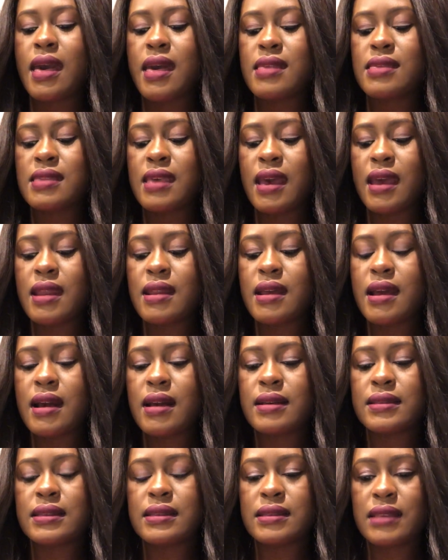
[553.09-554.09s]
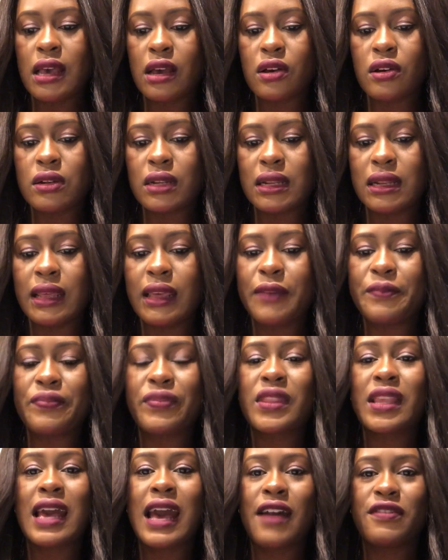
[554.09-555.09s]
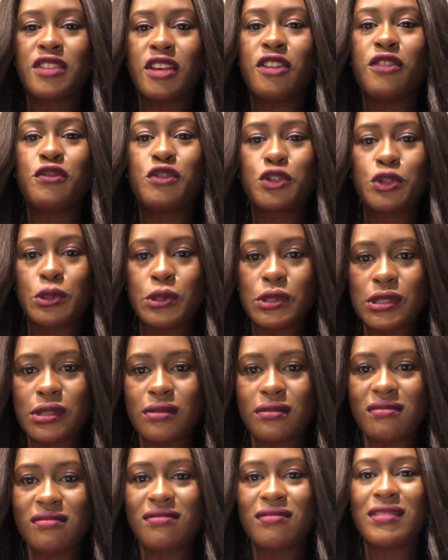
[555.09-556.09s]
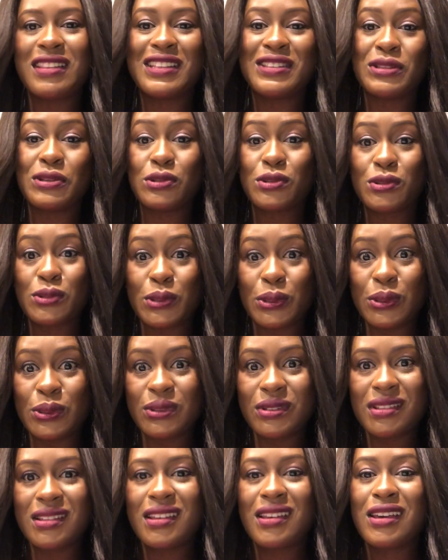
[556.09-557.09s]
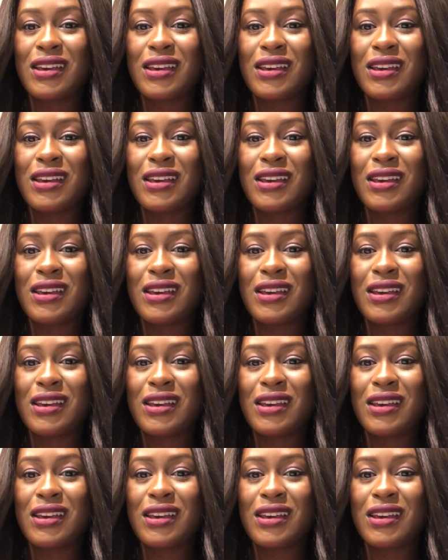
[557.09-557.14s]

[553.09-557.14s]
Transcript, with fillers: And then secondly, after you've chosen the school